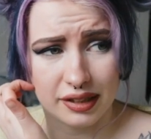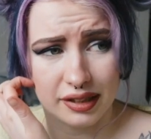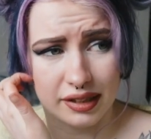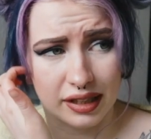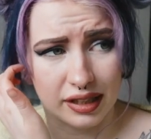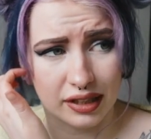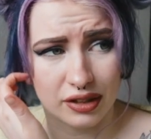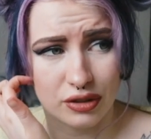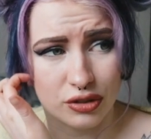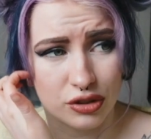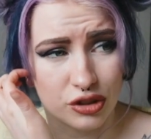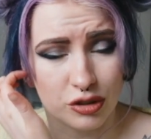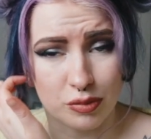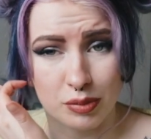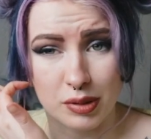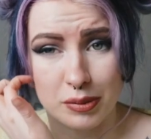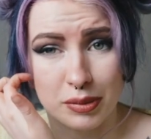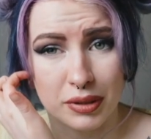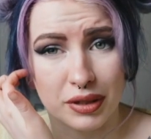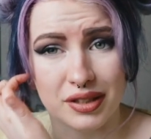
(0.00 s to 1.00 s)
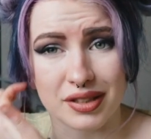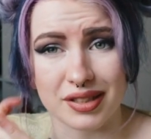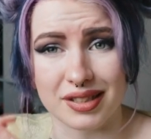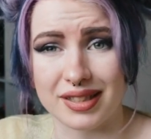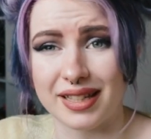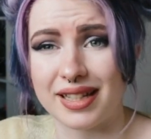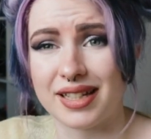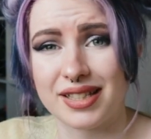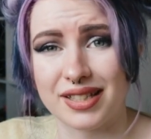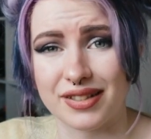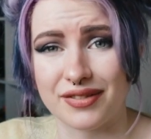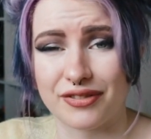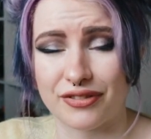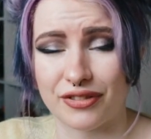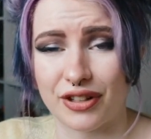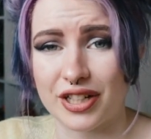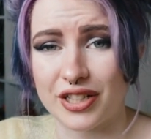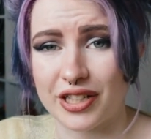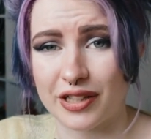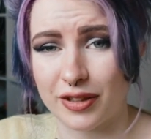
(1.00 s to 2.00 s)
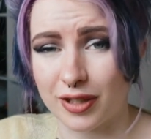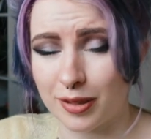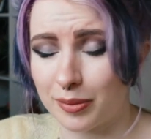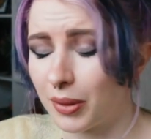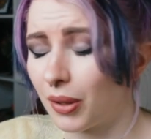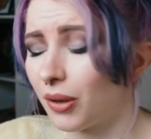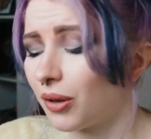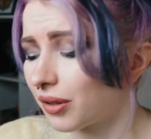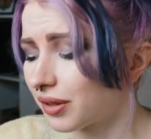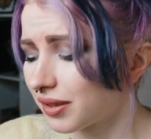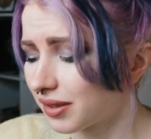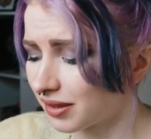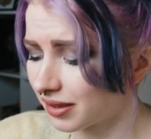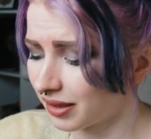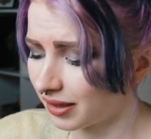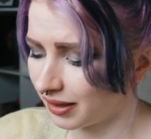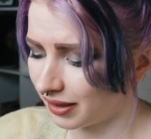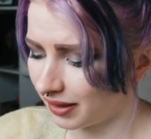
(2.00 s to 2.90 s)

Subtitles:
It could just be because it's nice and fresh out the box.